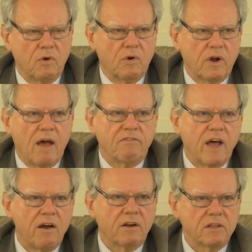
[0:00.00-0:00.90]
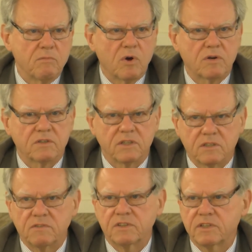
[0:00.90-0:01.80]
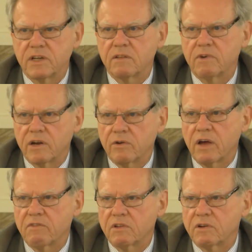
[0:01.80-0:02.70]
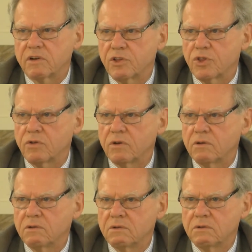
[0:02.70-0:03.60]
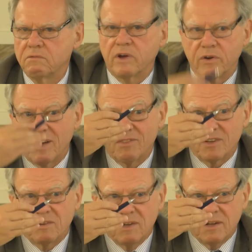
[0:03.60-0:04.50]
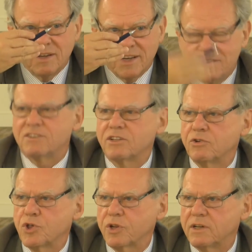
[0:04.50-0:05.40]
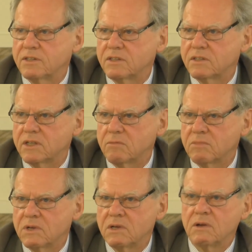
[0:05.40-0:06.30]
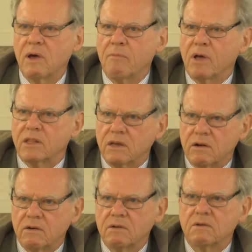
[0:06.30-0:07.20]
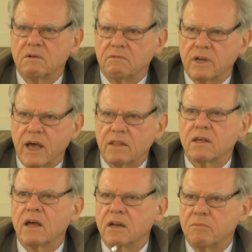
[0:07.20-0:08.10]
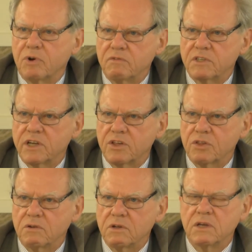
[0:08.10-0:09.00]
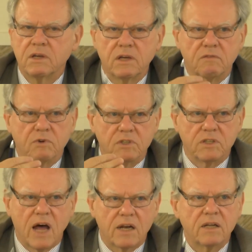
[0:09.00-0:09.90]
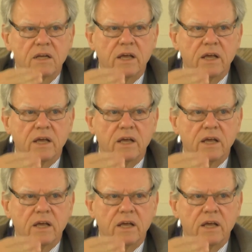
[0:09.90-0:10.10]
or have direct democracy in Switzerland where you have a tradition, where you have the institutional system. But here we had an improvisation. It was not